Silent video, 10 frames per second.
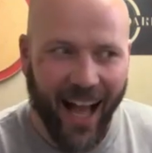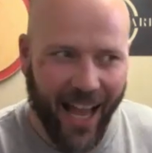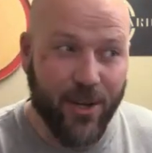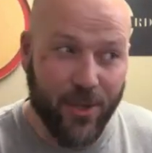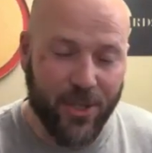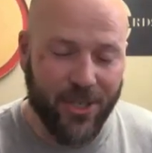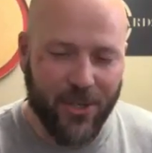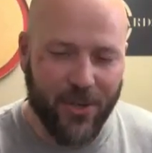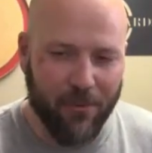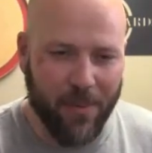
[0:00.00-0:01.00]
I usually
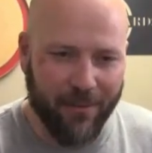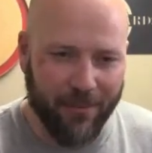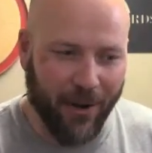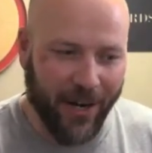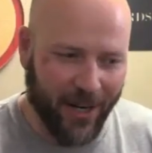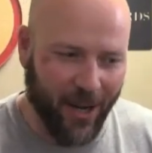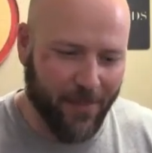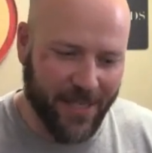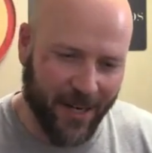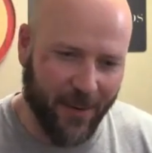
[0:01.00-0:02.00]
do have a bit of a running
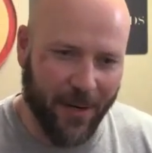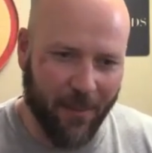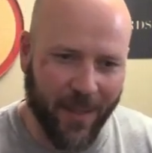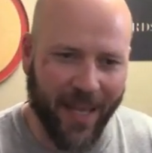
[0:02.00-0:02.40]
commentary when I'm